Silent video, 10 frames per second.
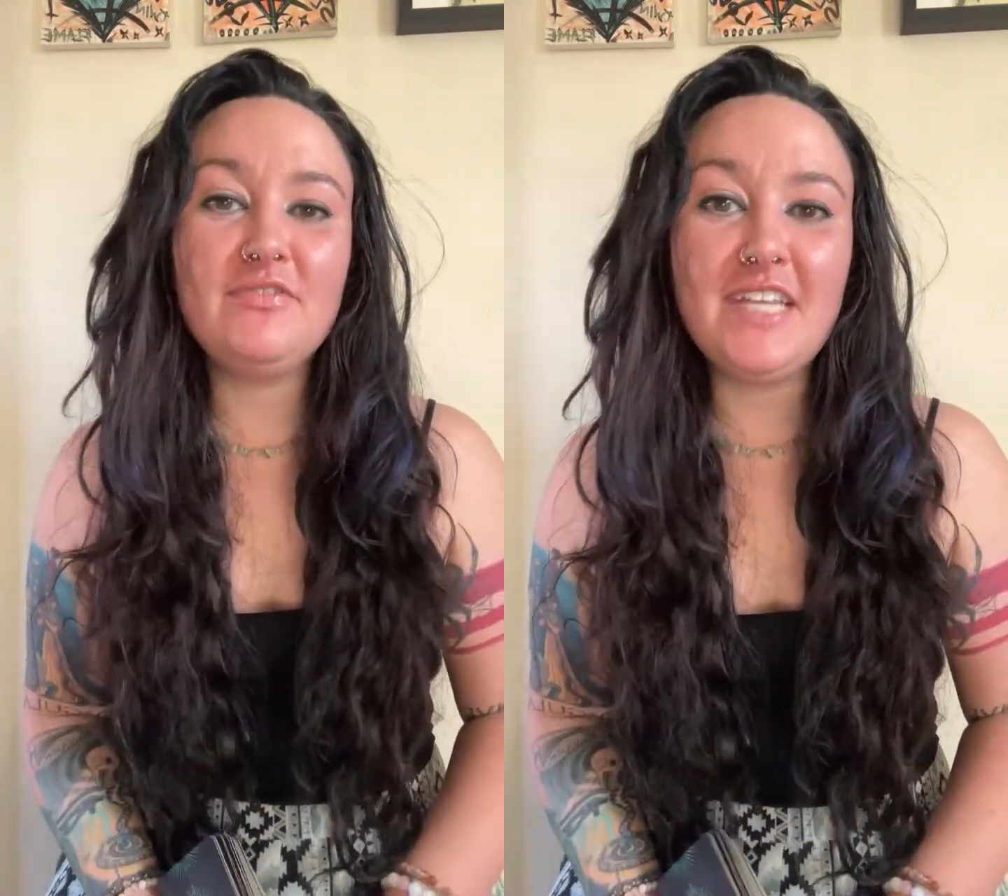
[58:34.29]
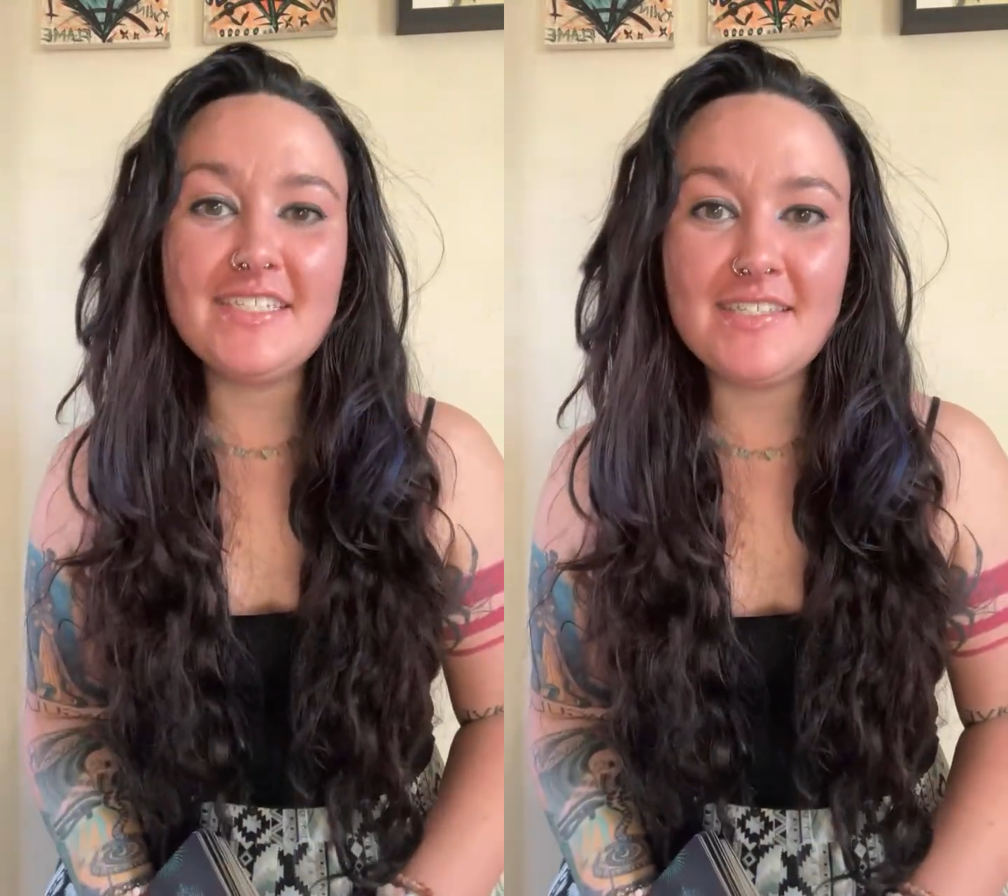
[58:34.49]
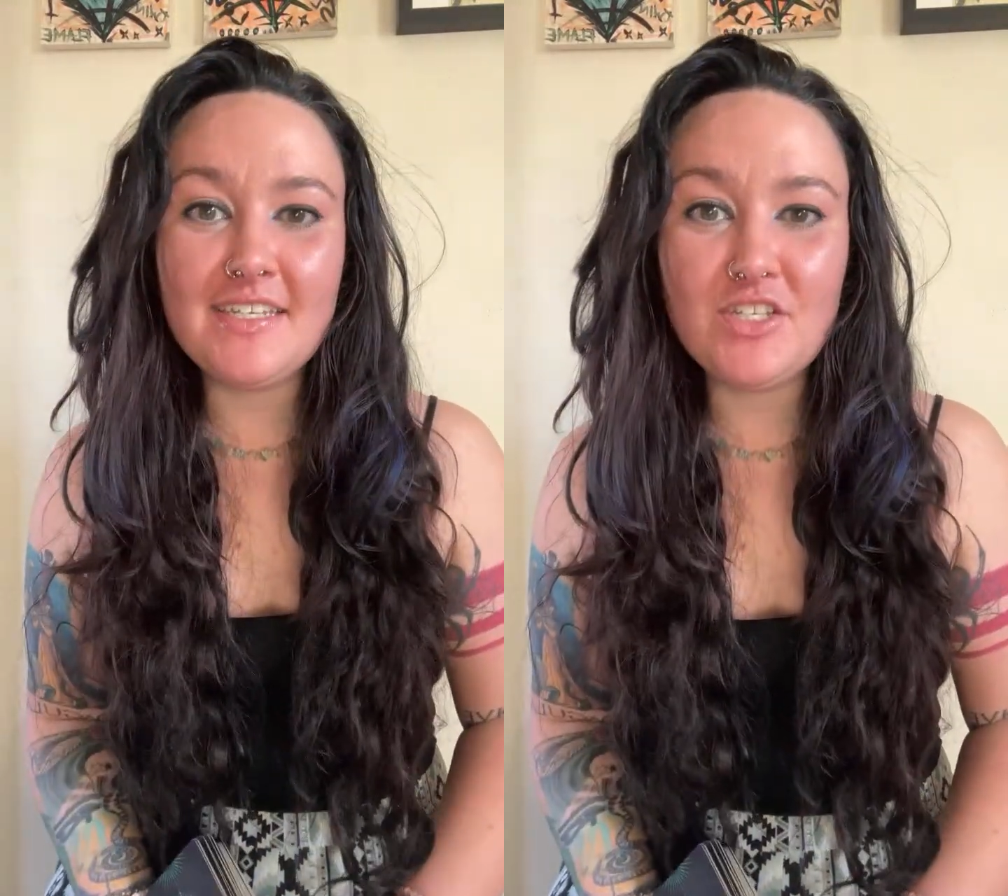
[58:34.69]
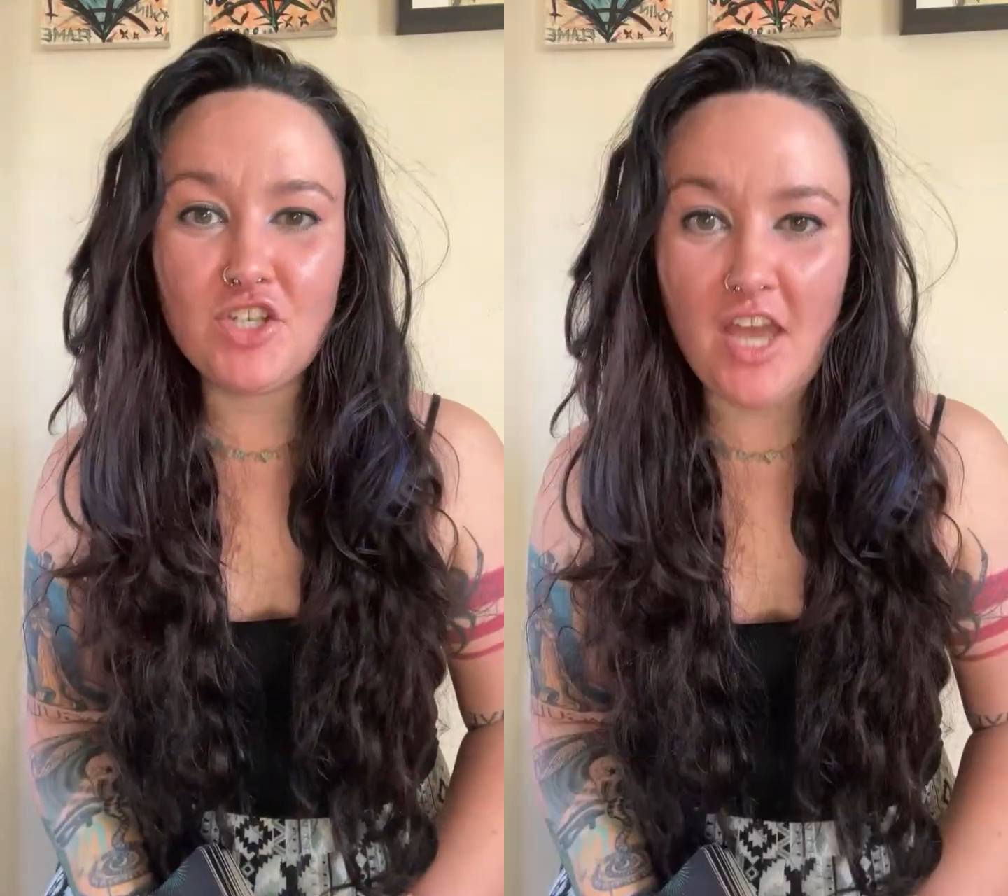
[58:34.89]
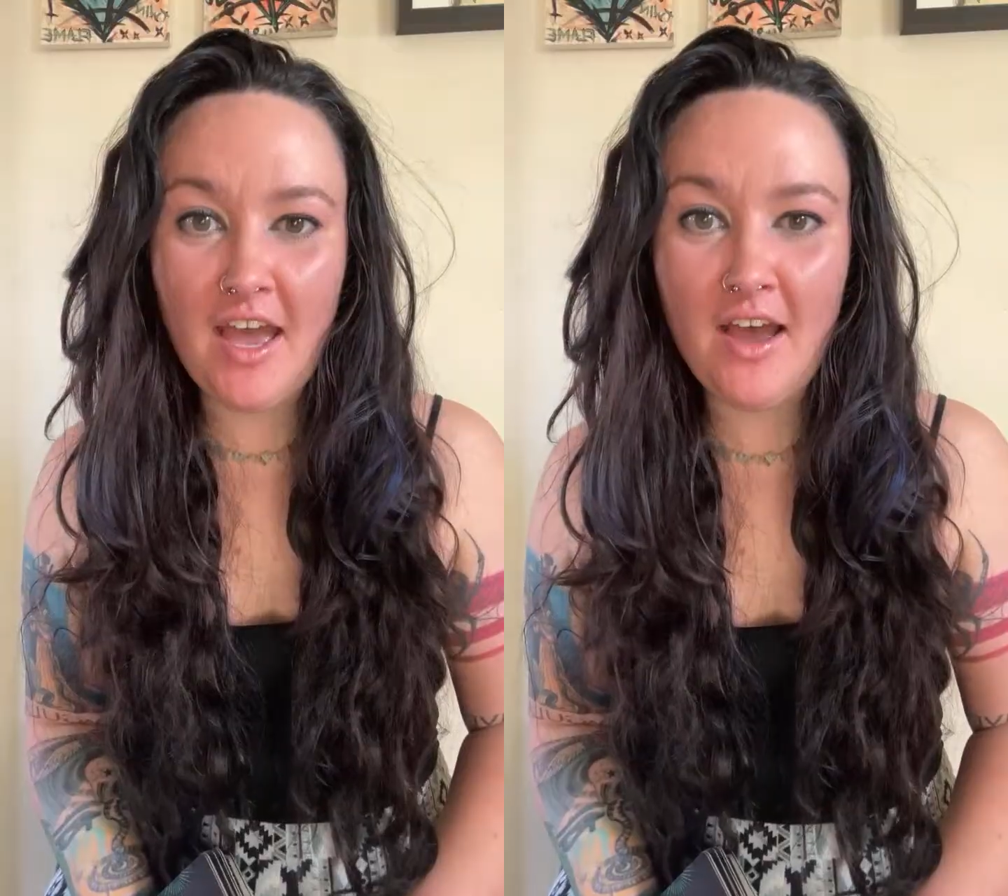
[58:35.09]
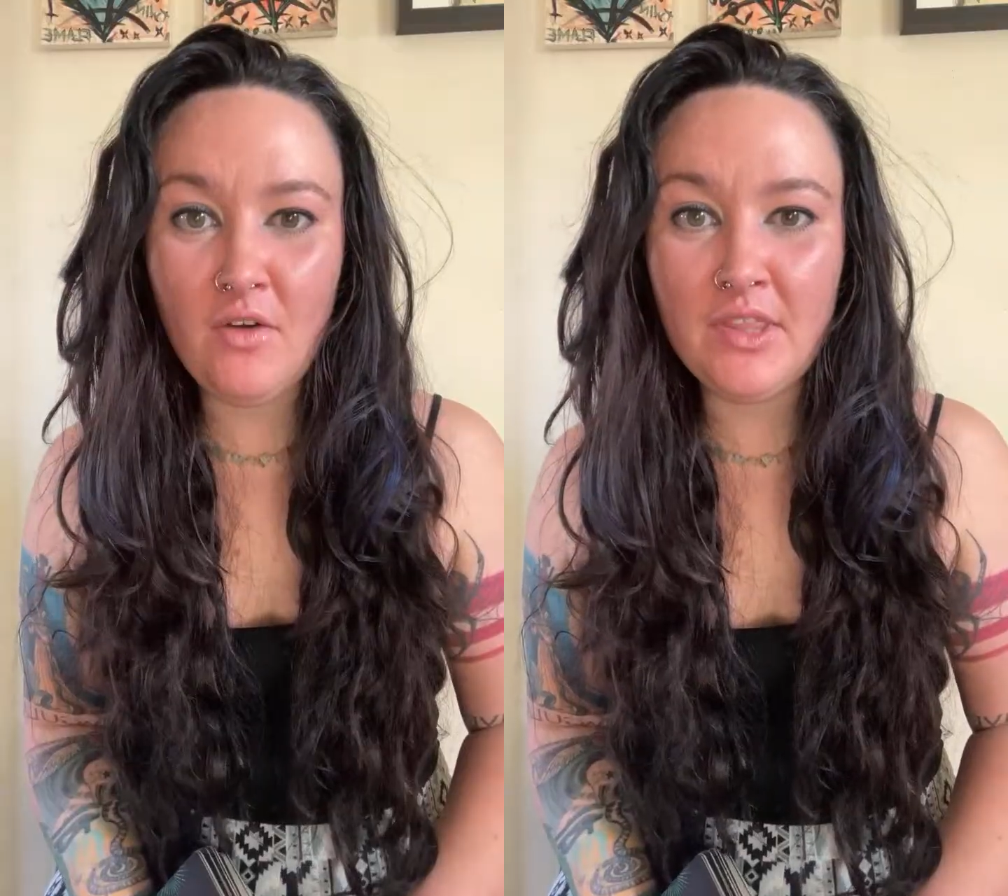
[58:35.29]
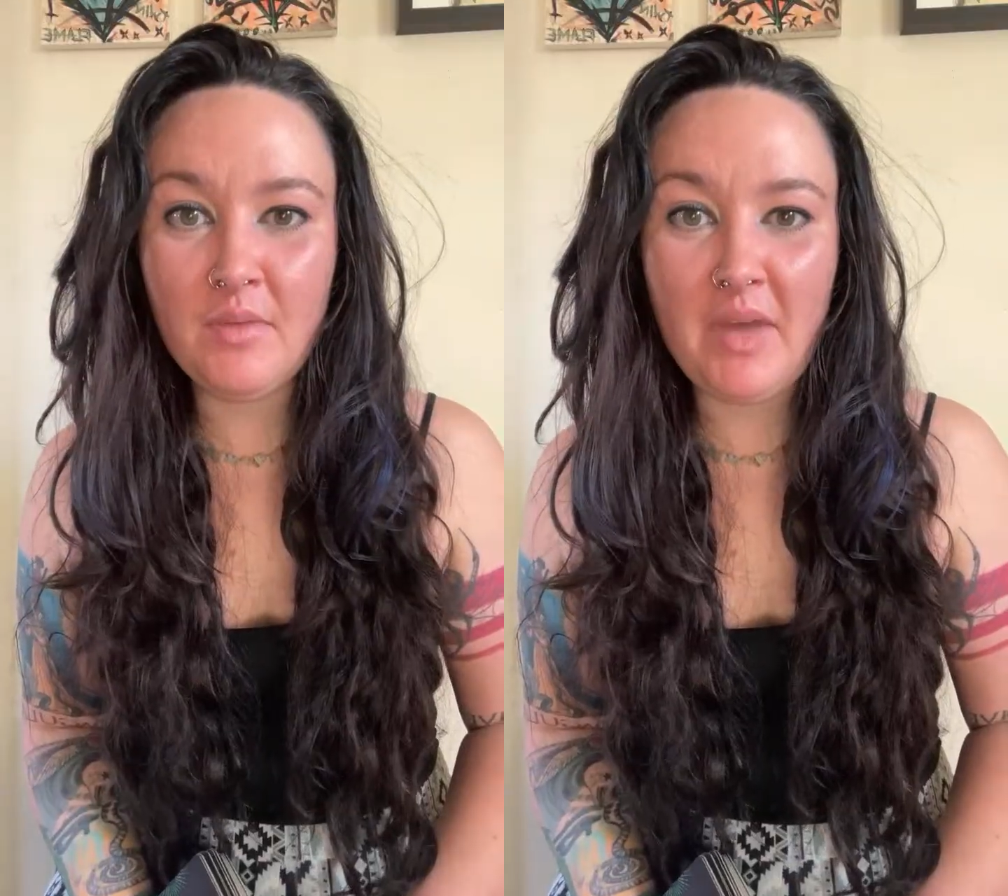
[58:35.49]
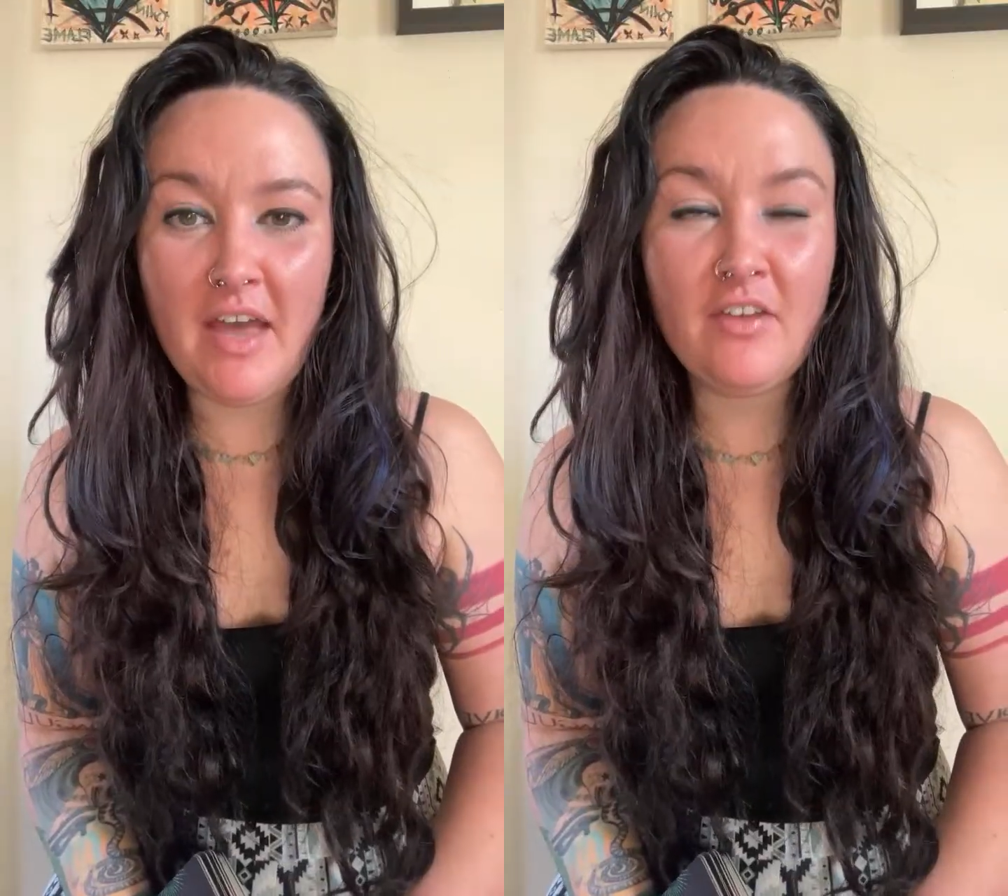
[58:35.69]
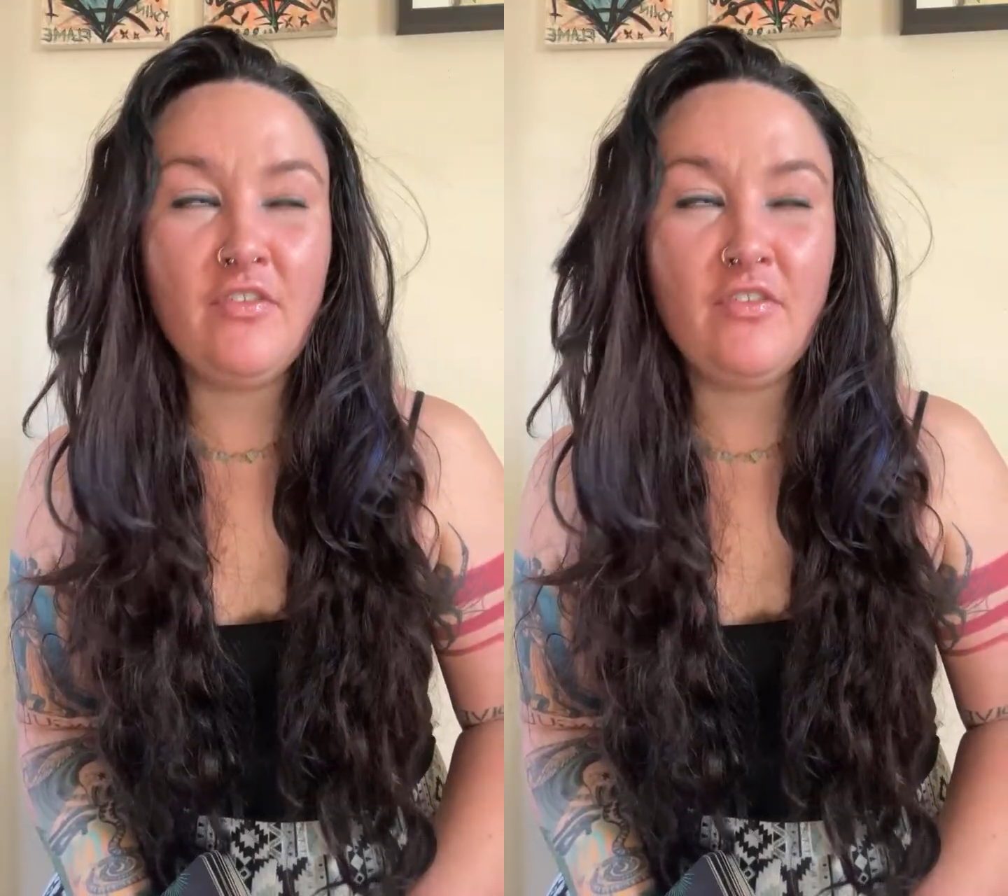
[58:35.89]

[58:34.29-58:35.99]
Leslie Chow in the back